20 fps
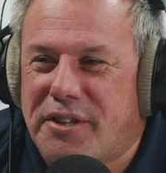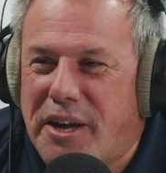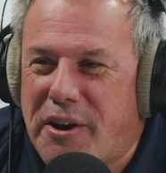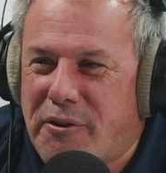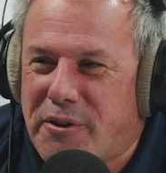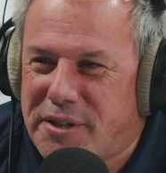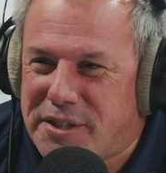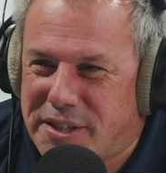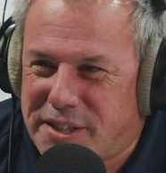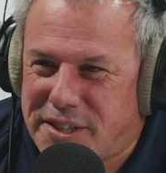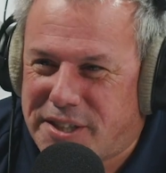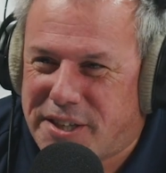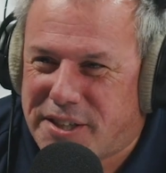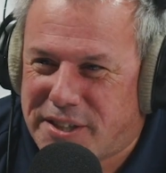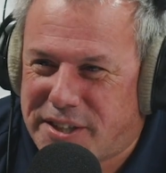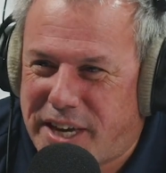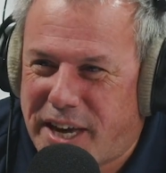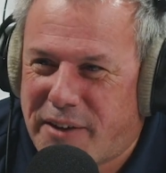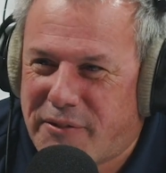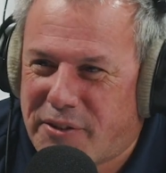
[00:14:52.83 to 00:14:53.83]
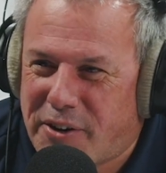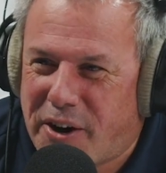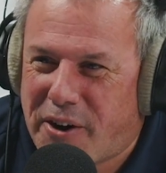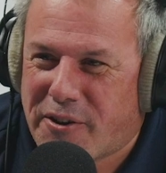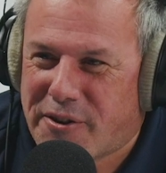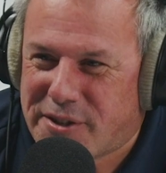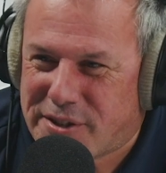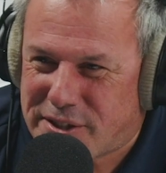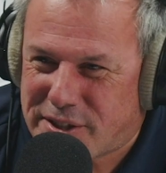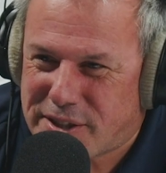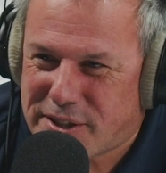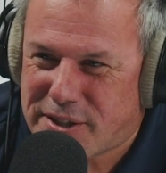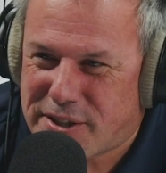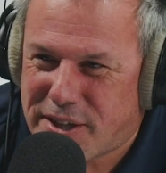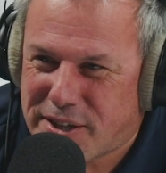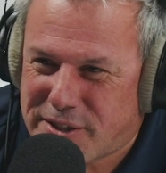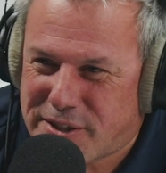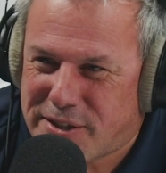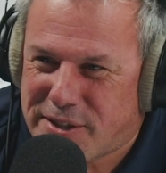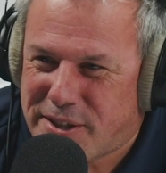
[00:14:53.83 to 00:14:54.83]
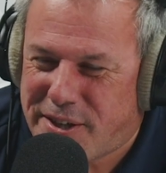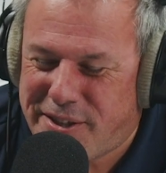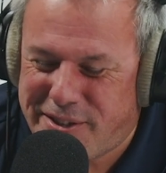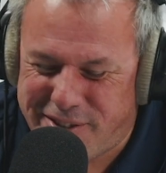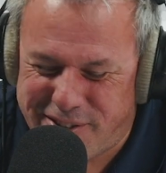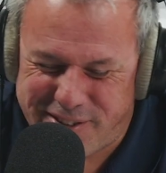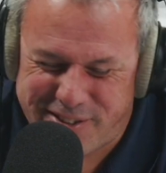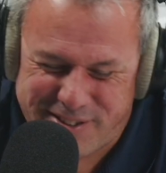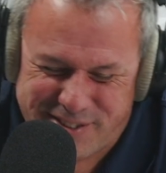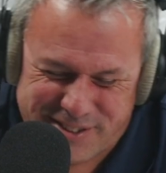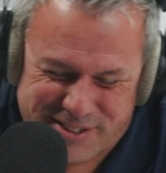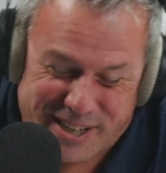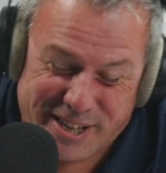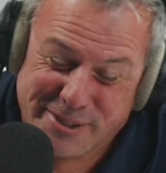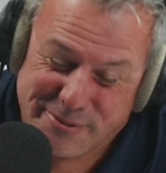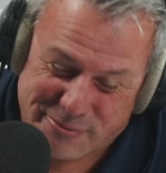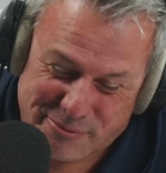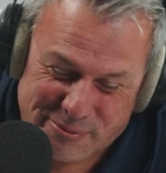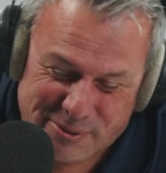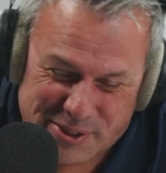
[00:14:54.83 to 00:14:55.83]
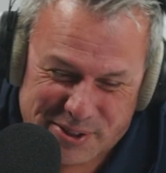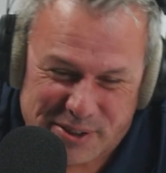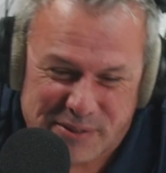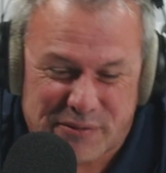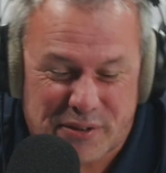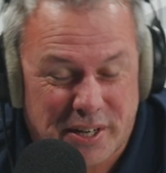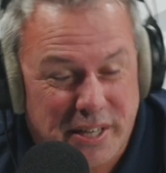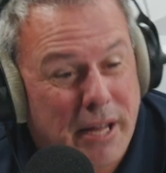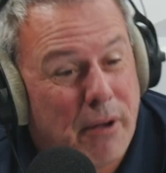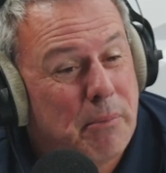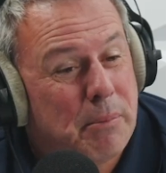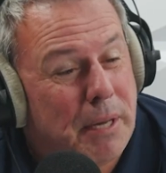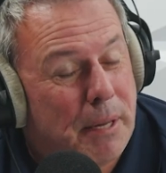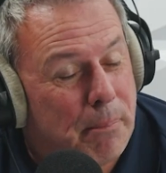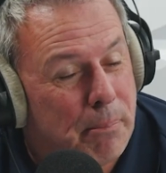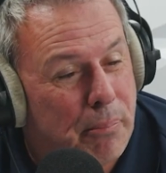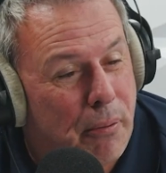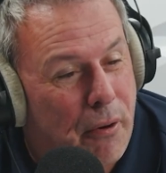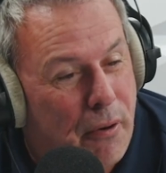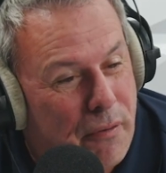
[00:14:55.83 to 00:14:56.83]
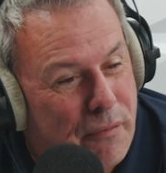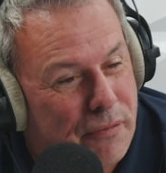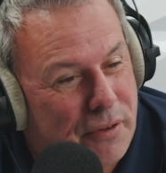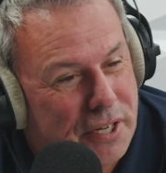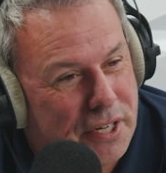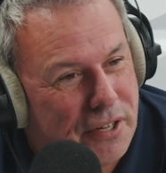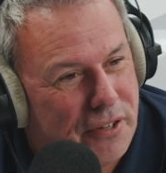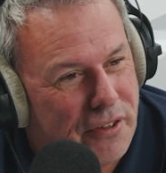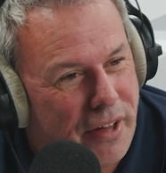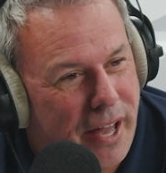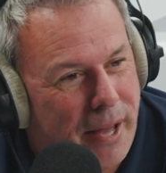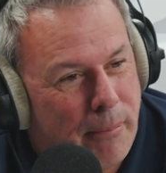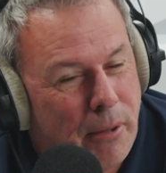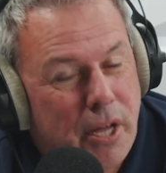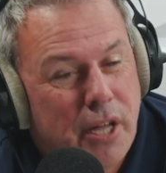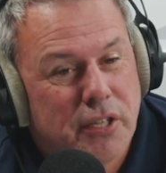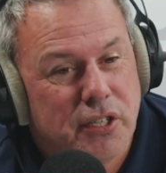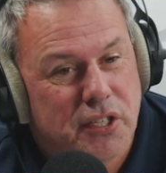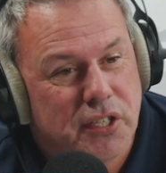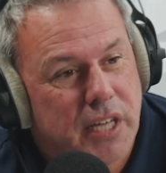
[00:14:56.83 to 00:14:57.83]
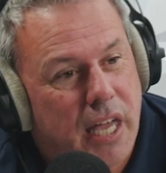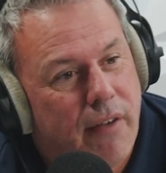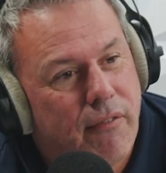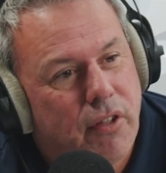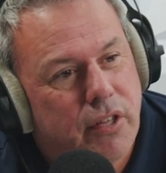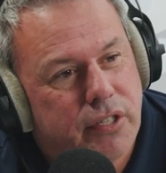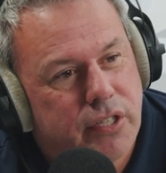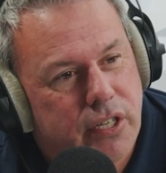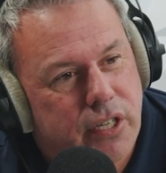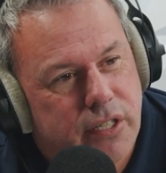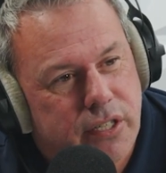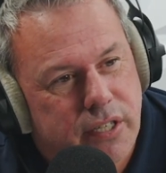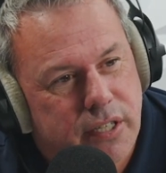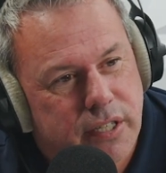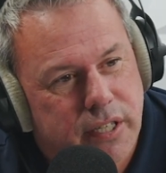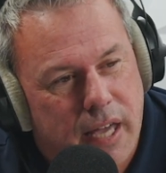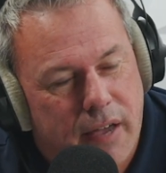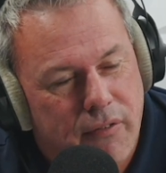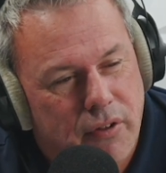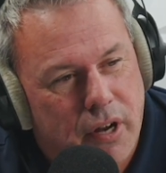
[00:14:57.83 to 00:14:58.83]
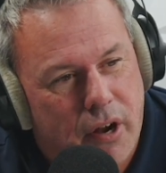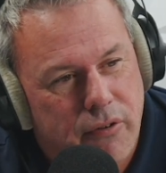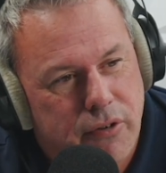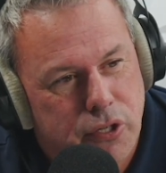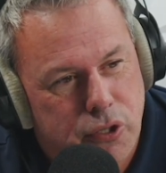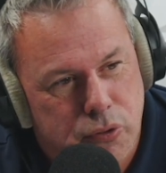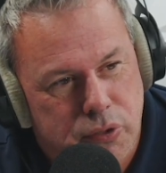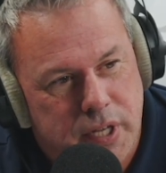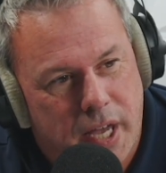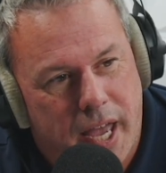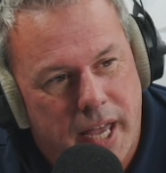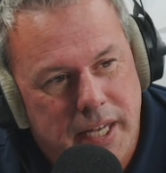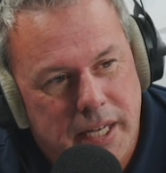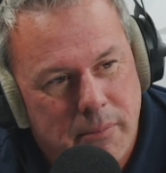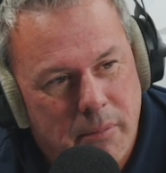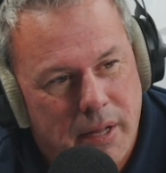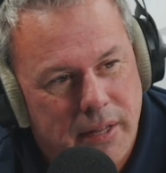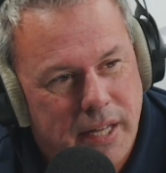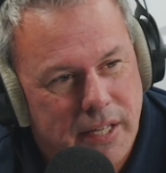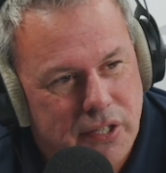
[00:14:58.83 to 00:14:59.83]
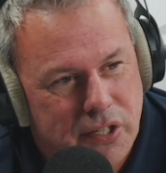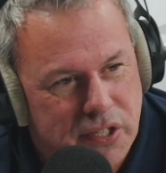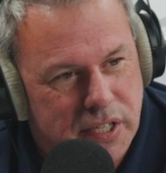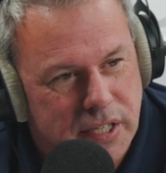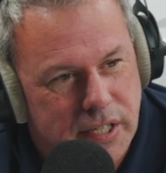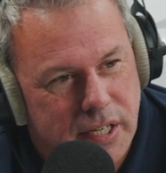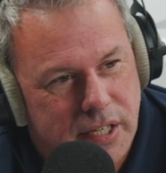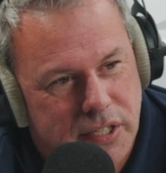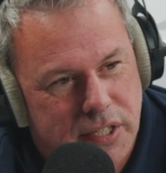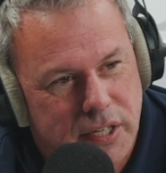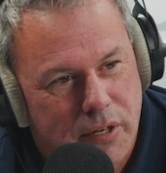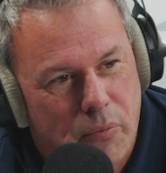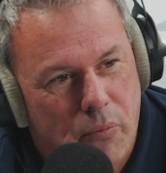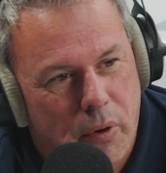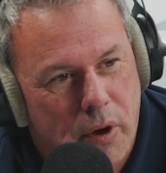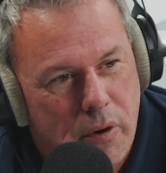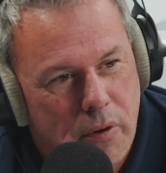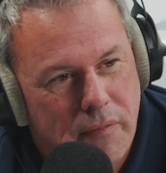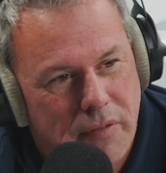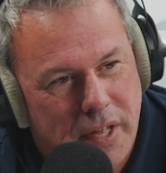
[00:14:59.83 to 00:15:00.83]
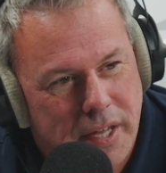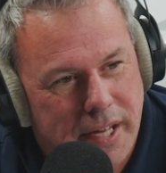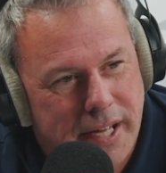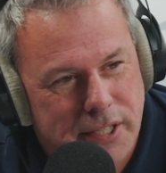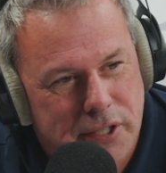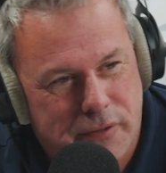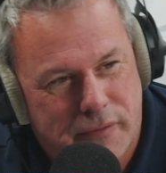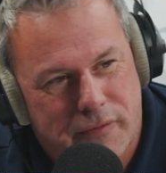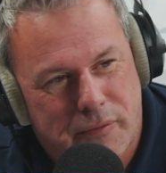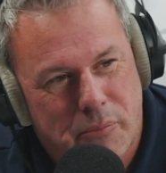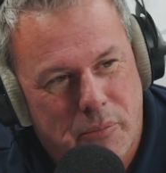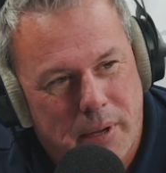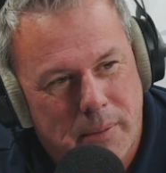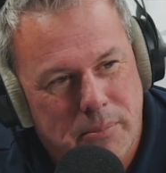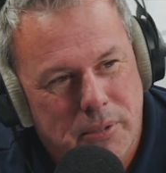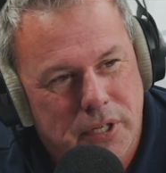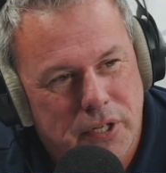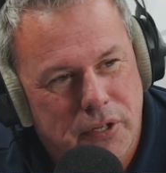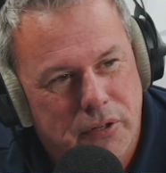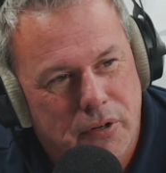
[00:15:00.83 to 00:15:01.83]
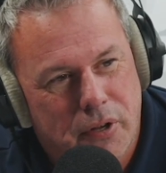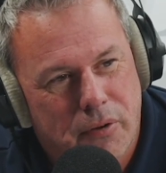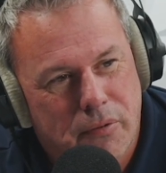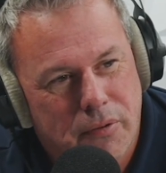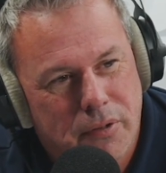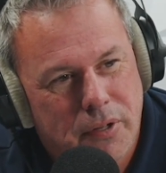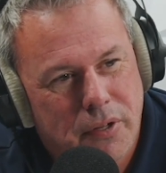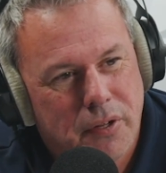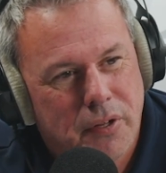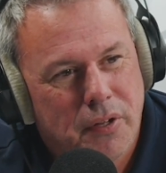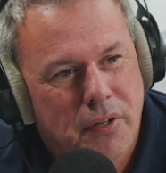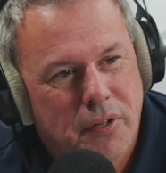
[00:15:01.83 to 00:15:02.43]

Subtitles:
hilarious that he said that Kevin Hart is the that's really funny. That would be a perfect collab. Does Kevin did Kevin Hart, did you tag him on Is he aware of that answer from Wemby, do you know?